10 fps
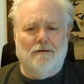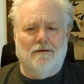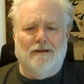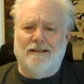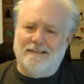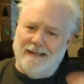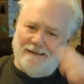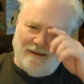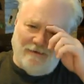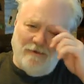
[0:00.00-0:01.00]
And he said
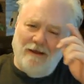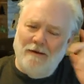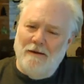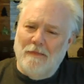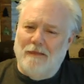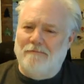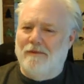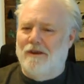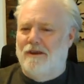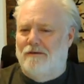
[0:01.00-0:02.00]
to them,
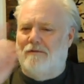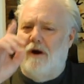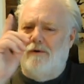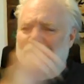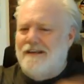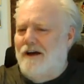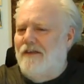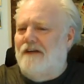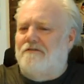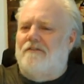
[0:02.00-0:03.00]
Go and tell
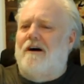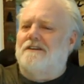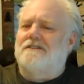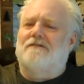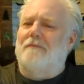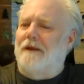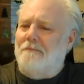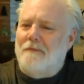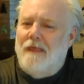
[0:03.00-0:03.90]
that fox for me.